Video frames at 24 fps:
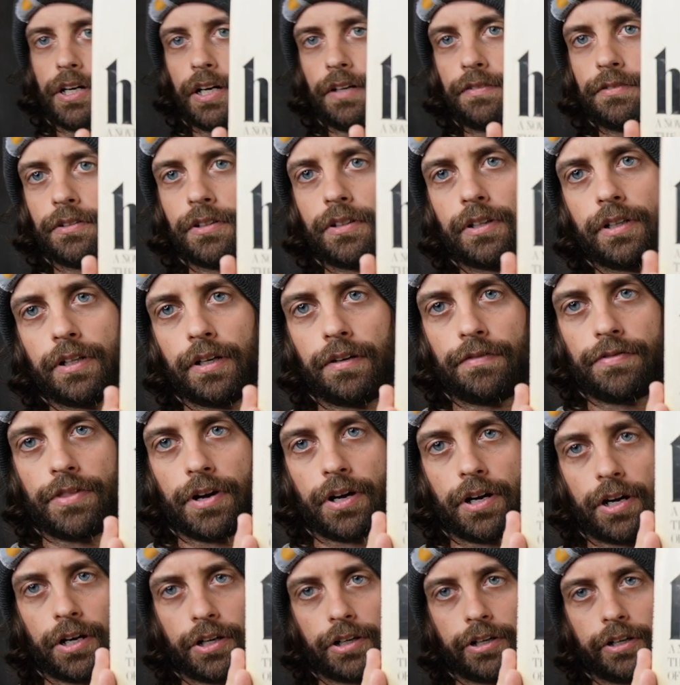cover of The
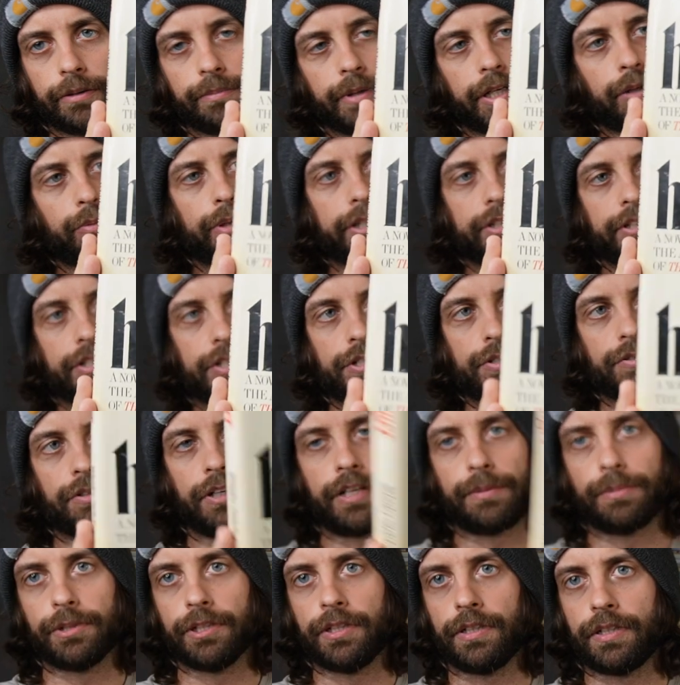Hunger by Whitley
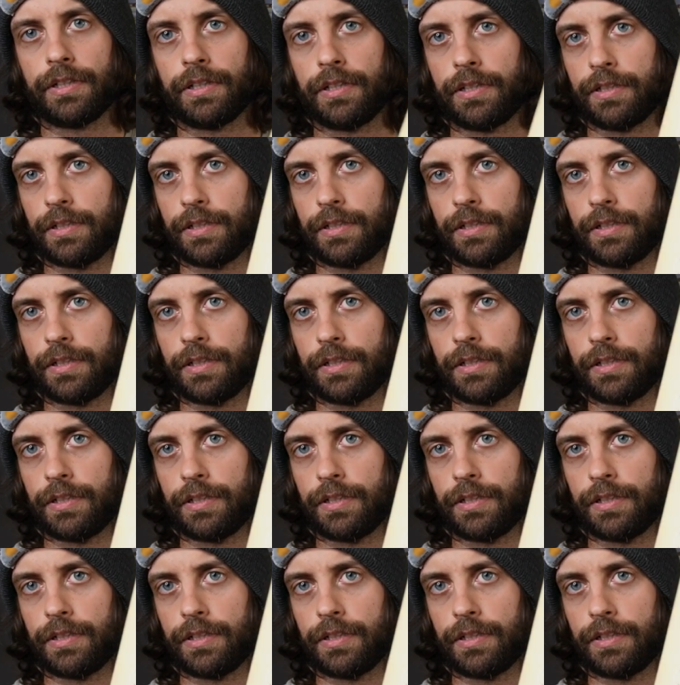Strieber.